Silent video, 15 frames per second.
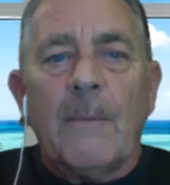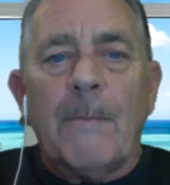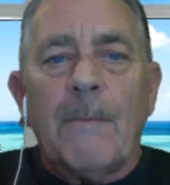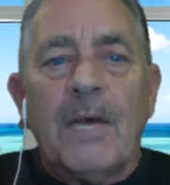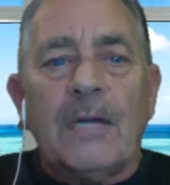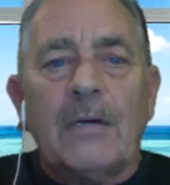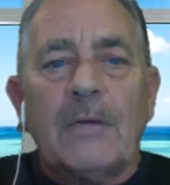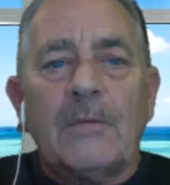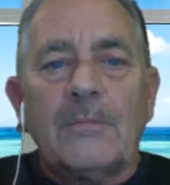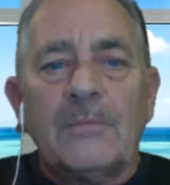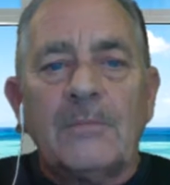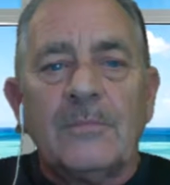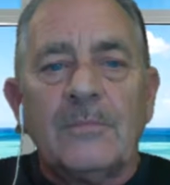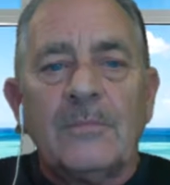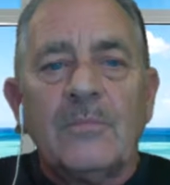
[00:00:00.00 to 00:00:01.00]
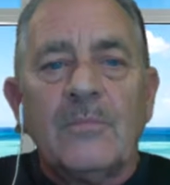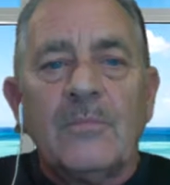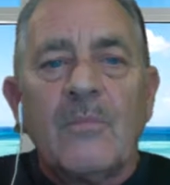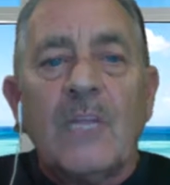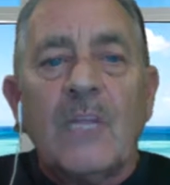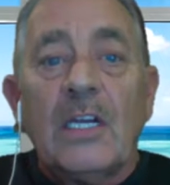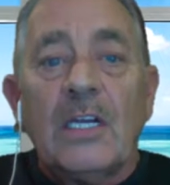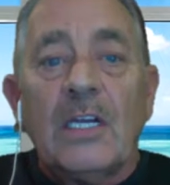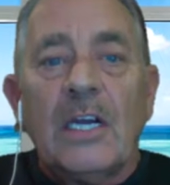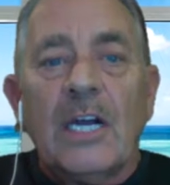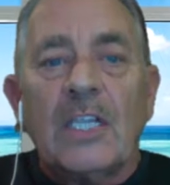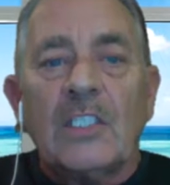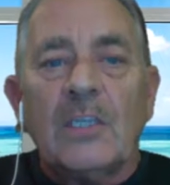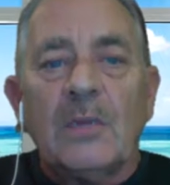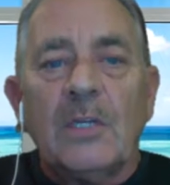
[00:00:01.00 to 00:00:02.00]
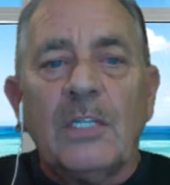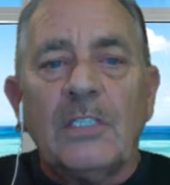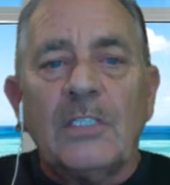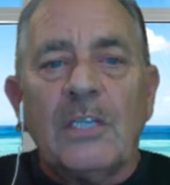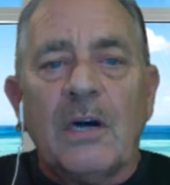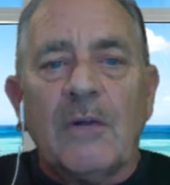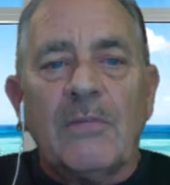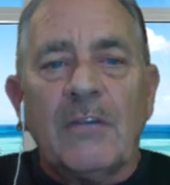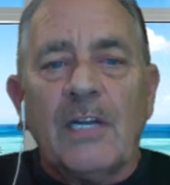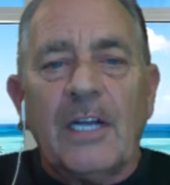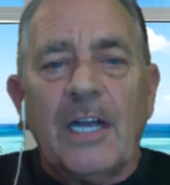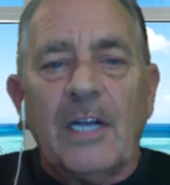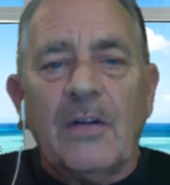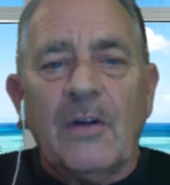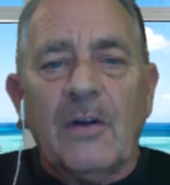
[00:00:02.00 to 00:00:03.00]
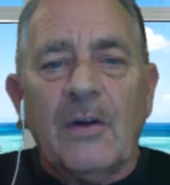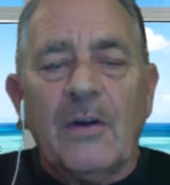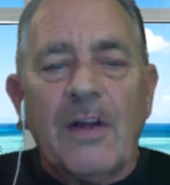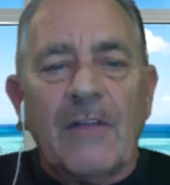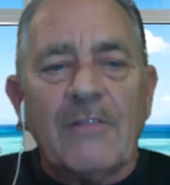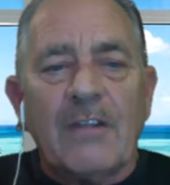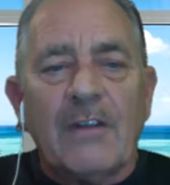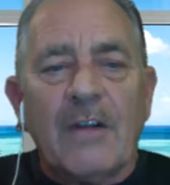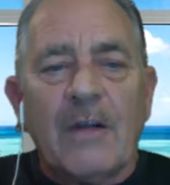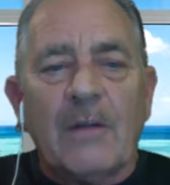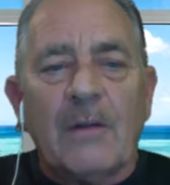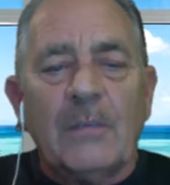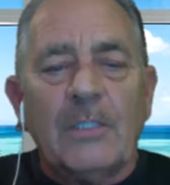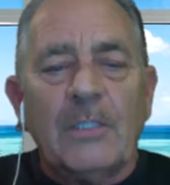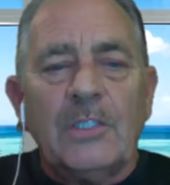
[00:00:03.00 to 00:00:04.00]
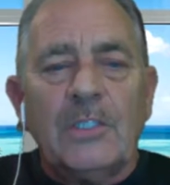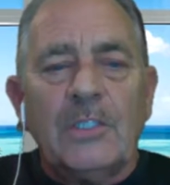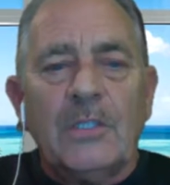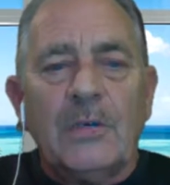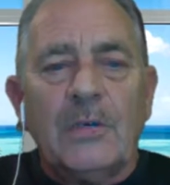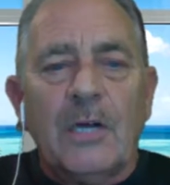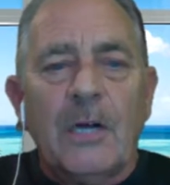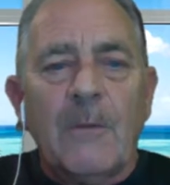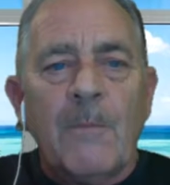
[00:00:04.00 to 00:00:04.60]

better in connection with yourself. And again, you don't have to tell them, you just do it.